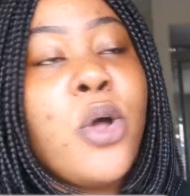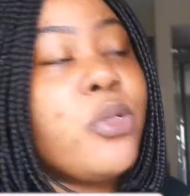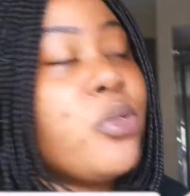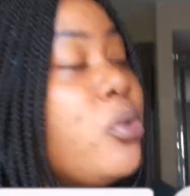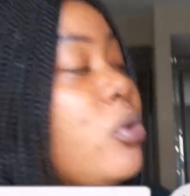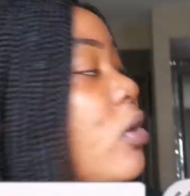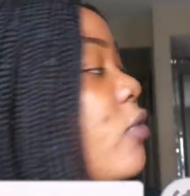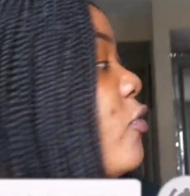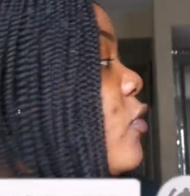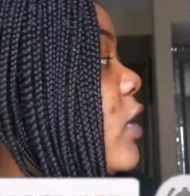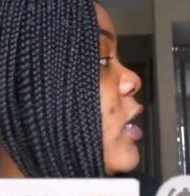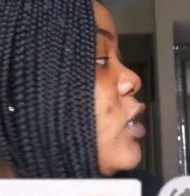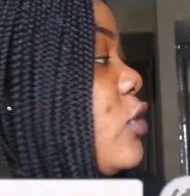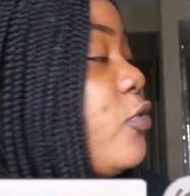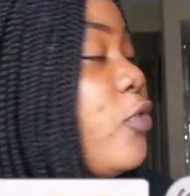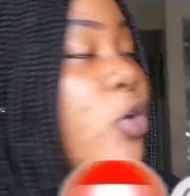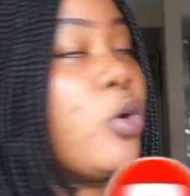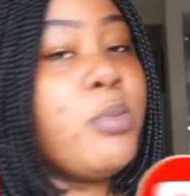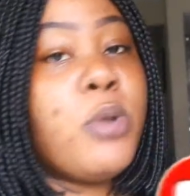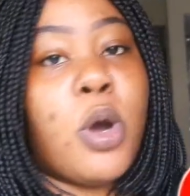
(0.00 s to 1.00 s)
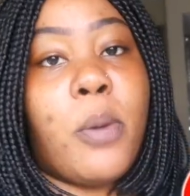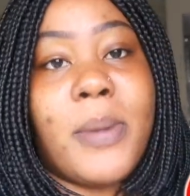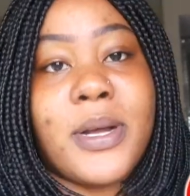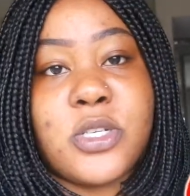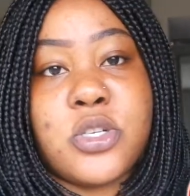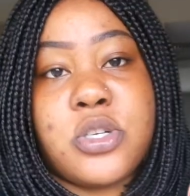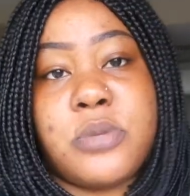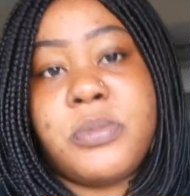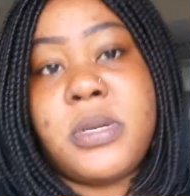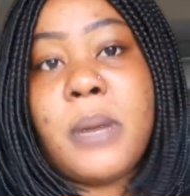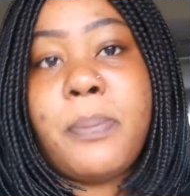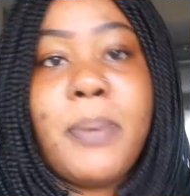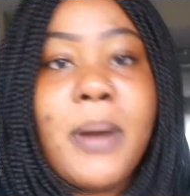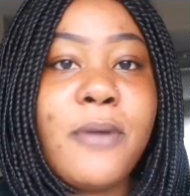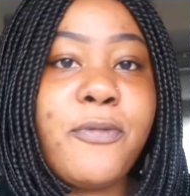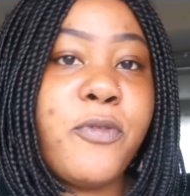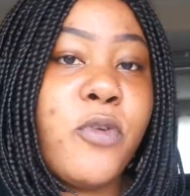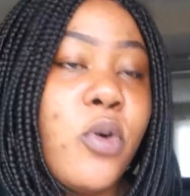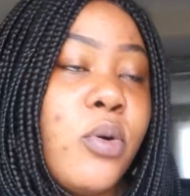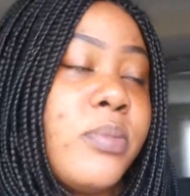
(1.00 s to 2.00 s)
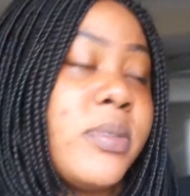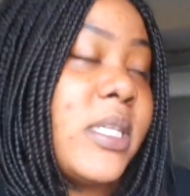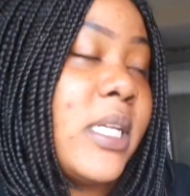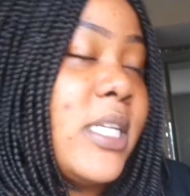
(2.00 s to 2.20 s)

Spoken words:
Do not forget to follow me on my social media platforms,